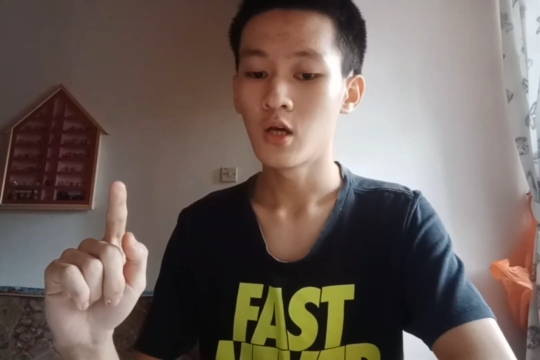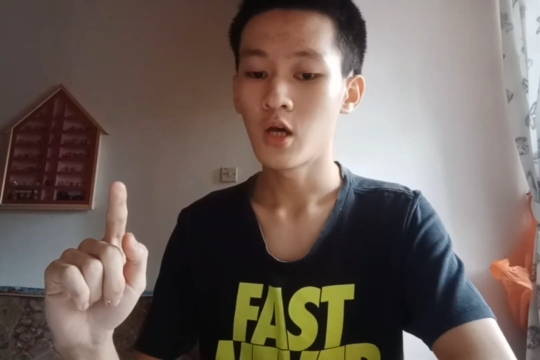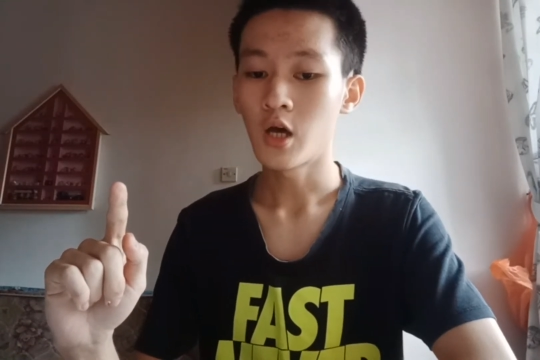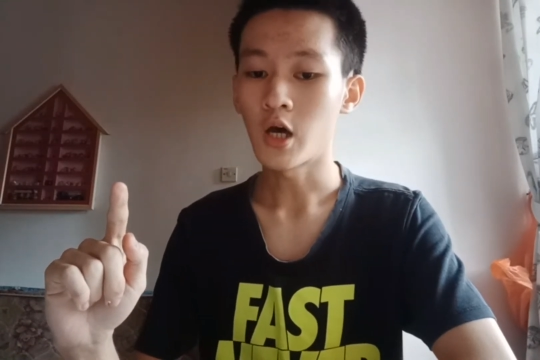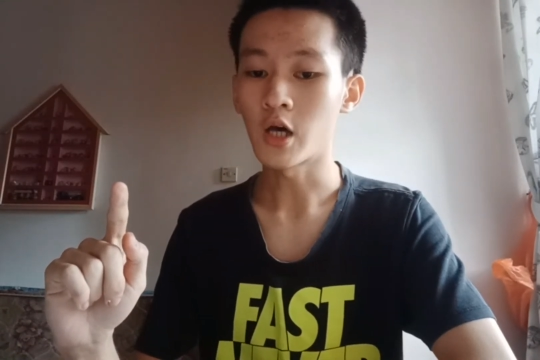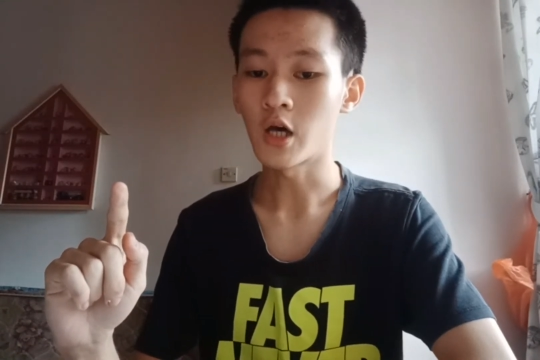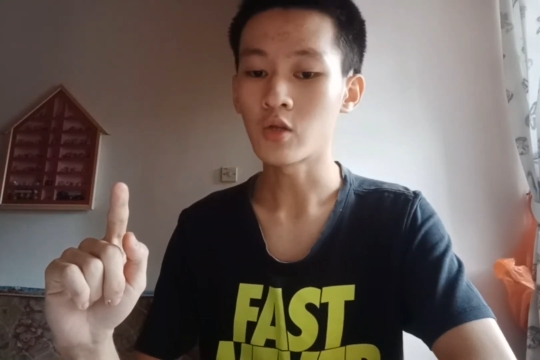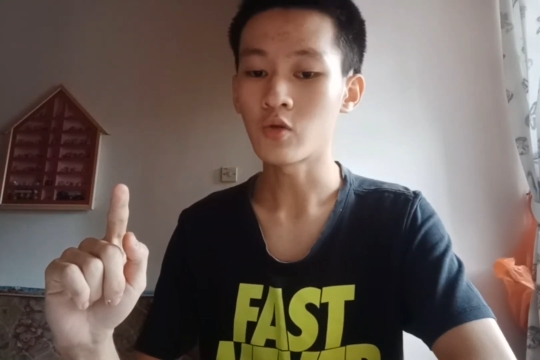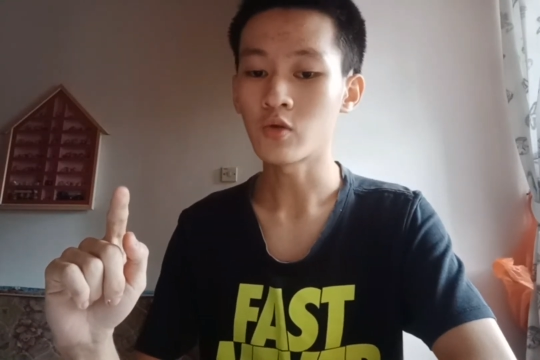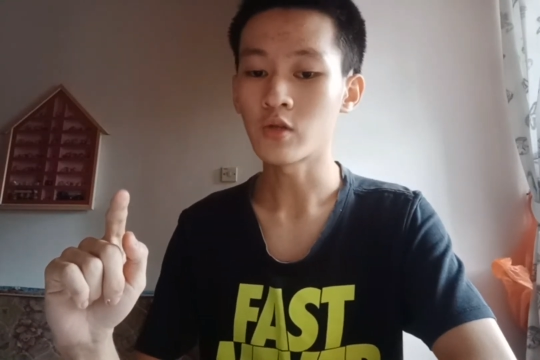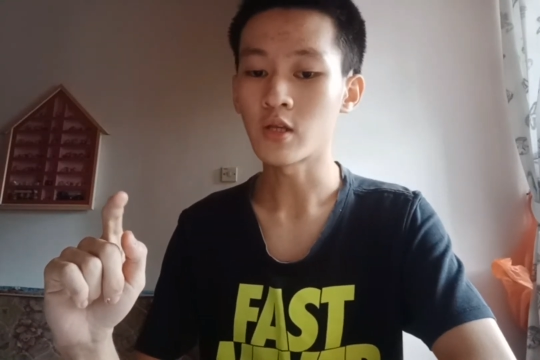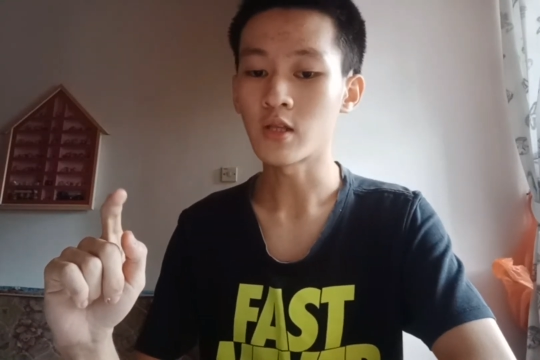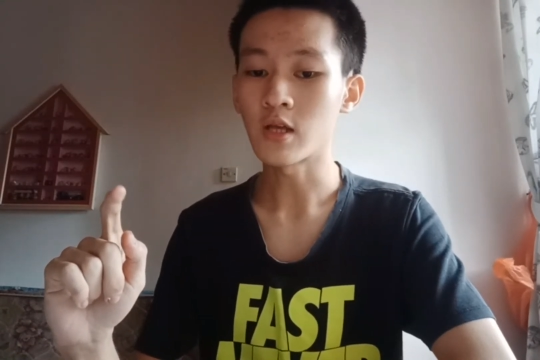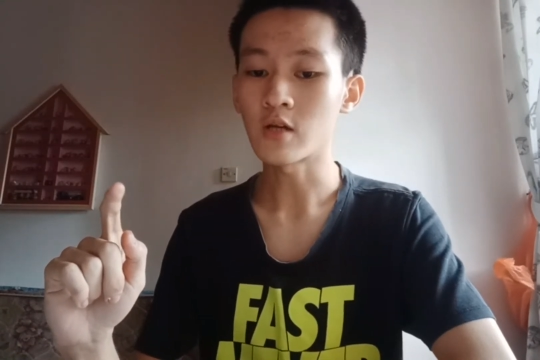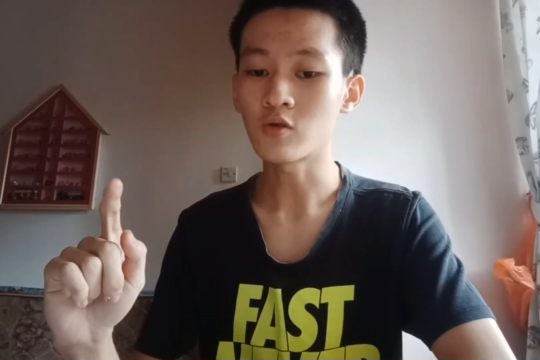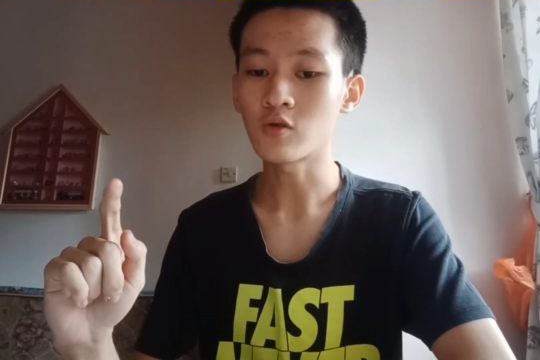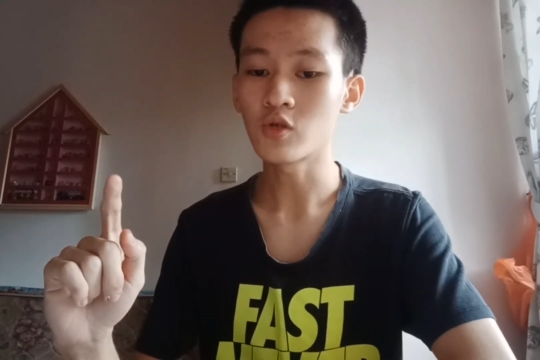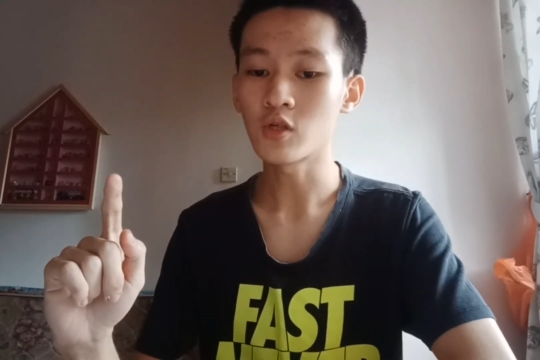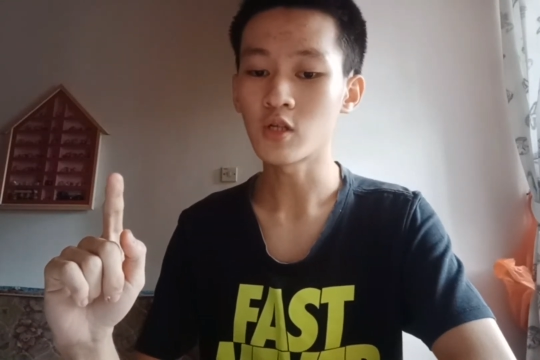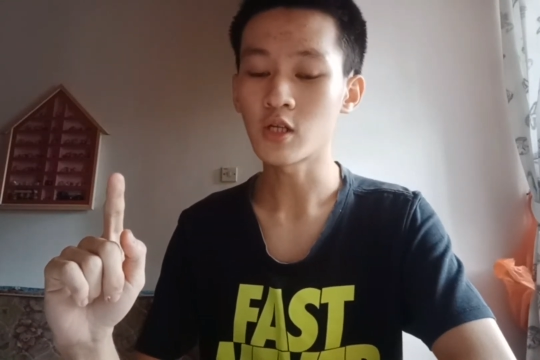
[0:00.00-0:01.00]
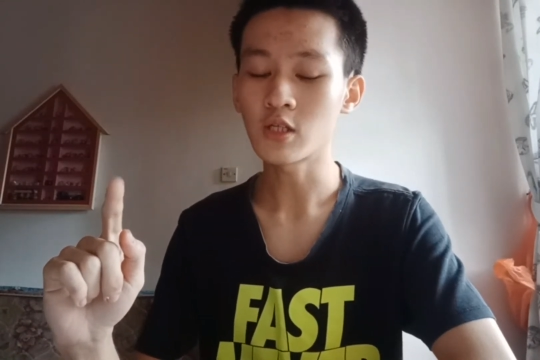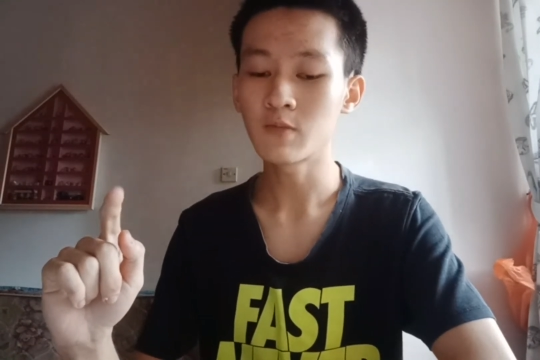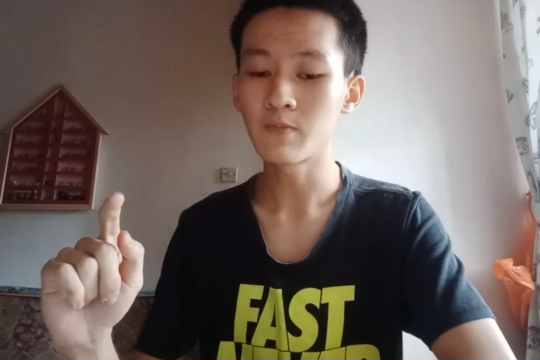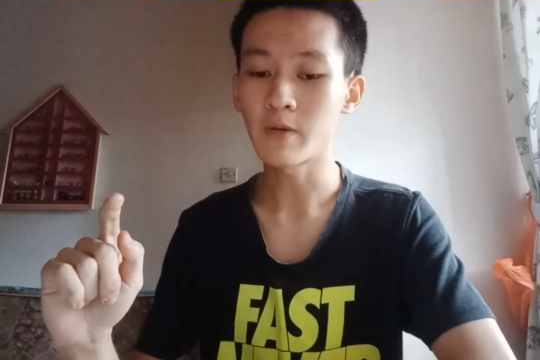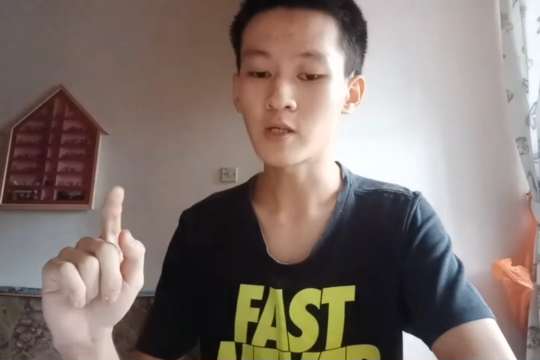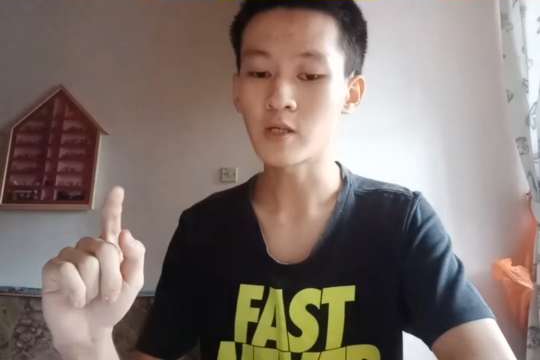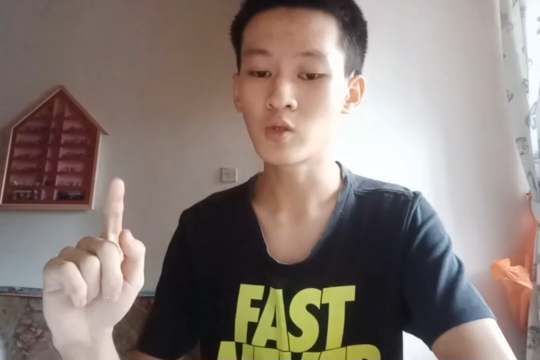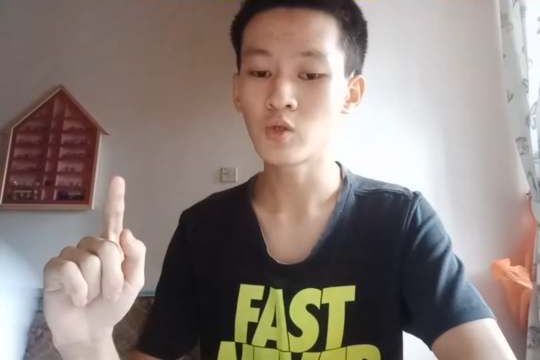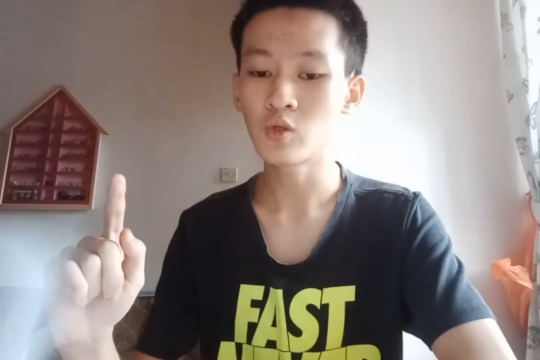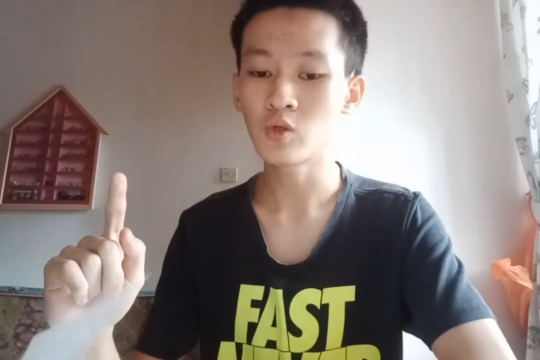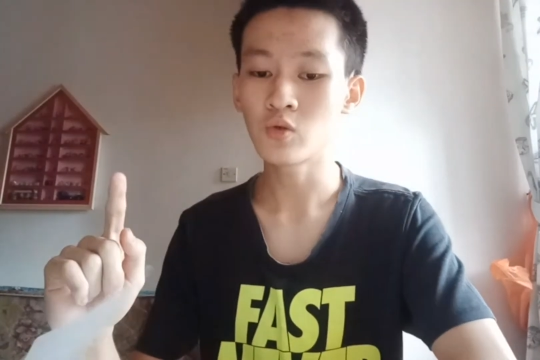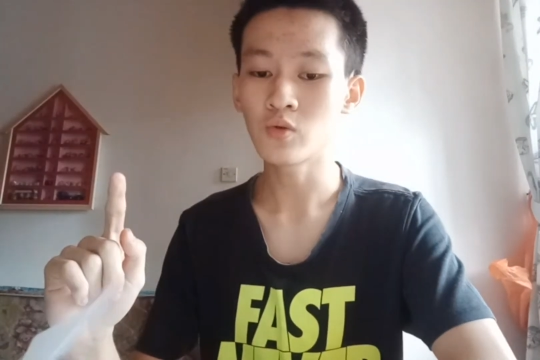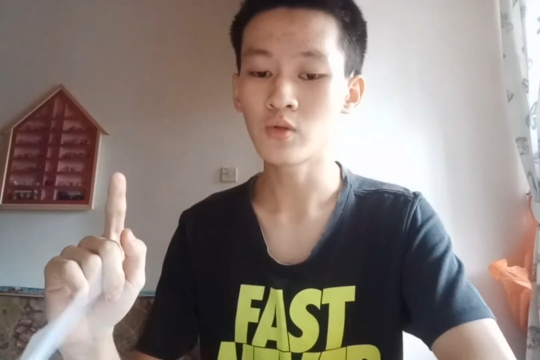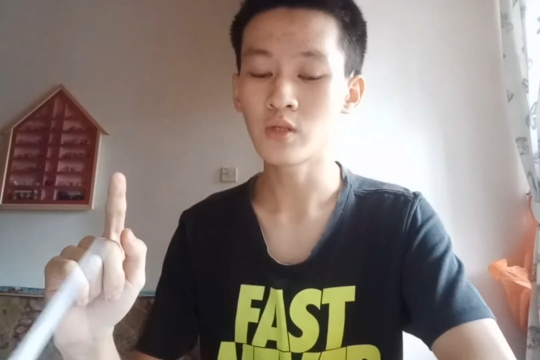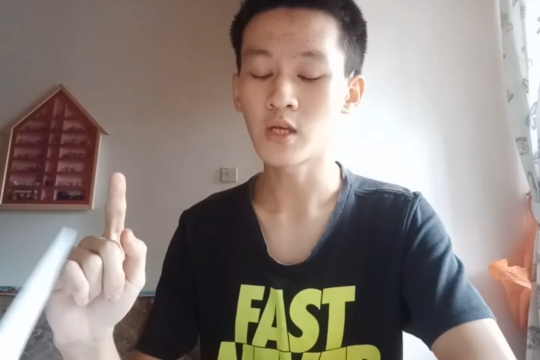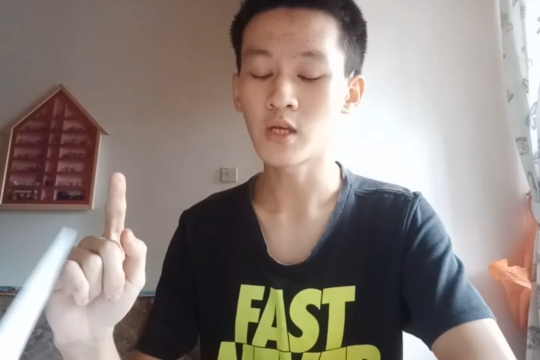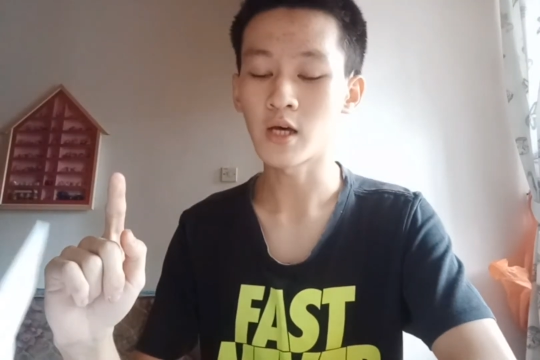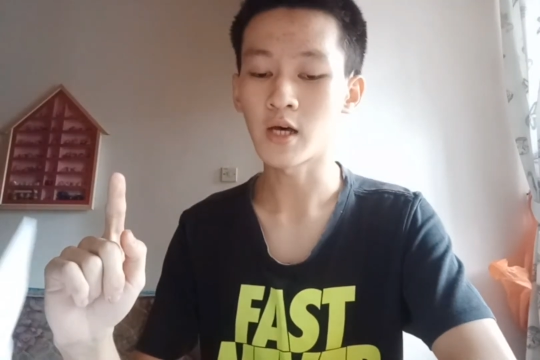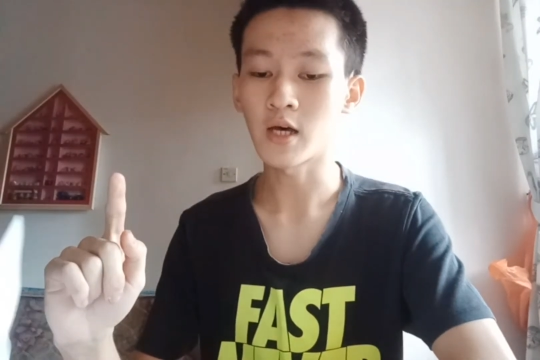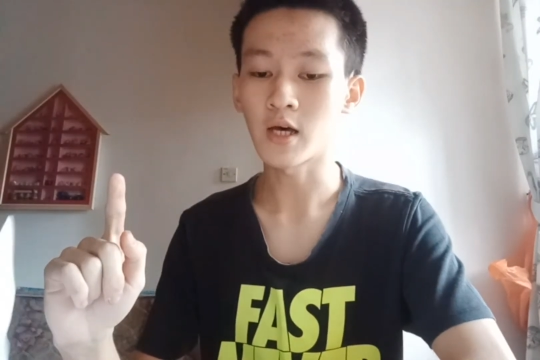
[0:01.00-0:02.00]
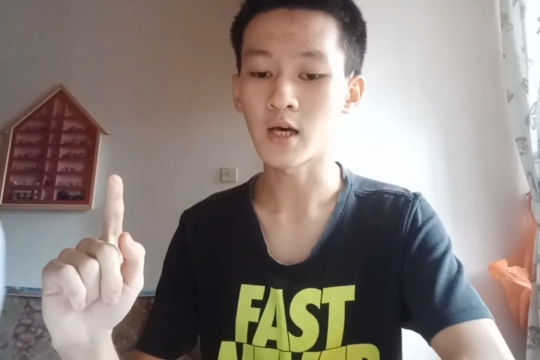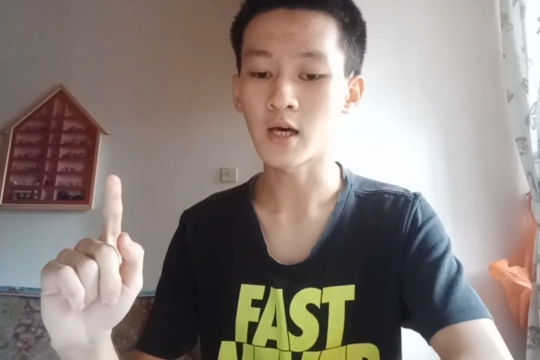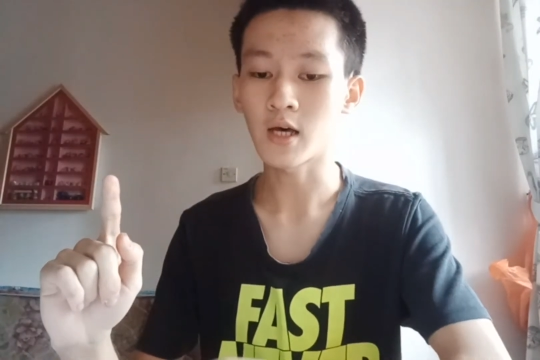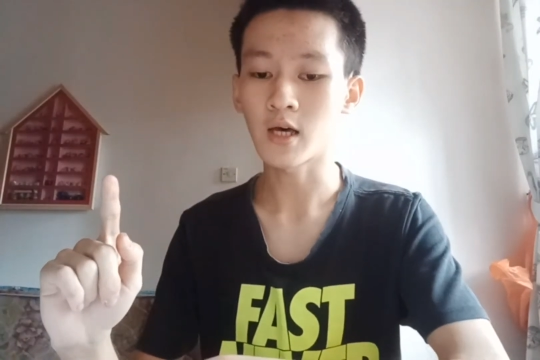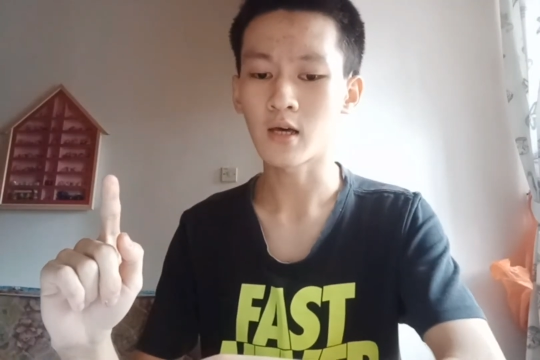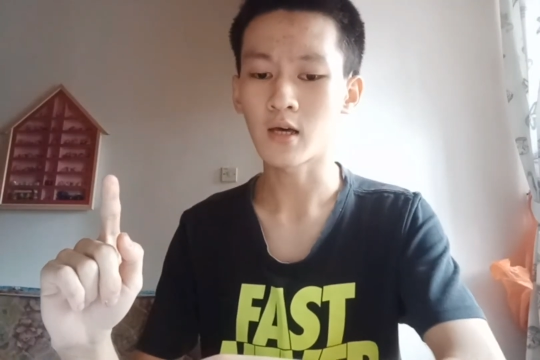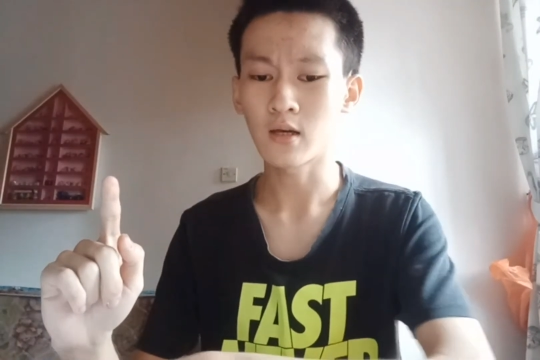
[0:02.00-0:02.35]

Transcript: to the nitrogenous base through the